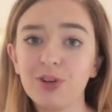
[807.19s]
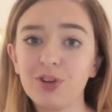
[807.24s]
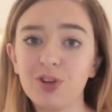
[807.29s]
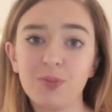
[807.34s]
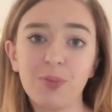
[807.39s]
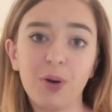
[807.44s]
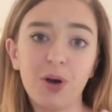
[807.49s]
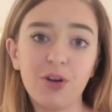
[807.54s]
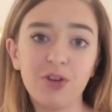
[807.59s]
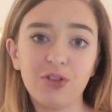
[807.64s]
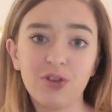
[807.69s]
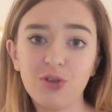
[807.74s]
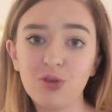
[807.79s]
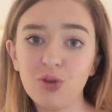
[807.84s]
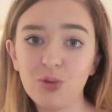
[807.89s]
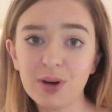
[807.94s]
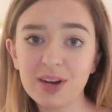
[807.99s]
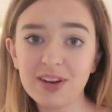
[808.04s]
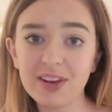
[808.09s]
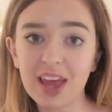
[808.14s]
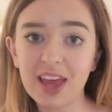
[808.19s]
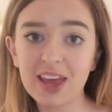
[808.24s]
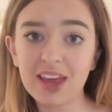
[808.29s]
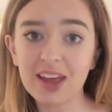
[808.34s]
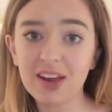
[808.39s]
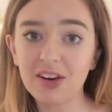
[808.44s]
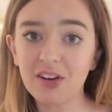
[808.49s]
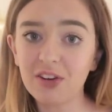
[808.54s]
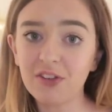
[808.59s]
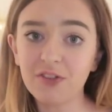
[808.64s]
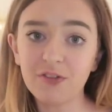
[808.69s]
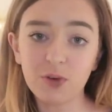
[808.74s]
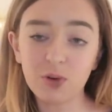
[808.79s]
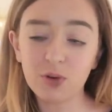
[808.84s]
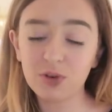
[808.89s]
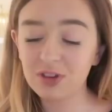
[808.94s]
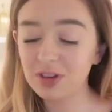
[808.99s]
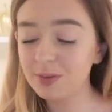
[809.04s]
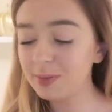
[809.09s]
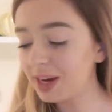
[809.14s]
as opposed to normally taking like
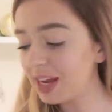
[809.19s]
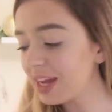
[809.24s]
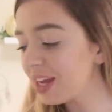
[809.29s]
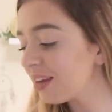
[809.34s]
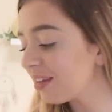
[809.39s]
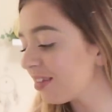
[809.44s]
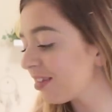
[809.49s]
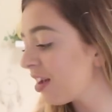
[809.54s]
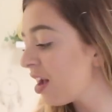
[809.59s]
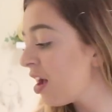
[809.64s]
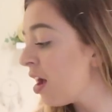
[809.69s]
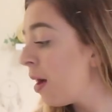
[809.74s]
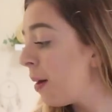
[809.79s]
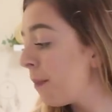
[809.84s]
40 minutes.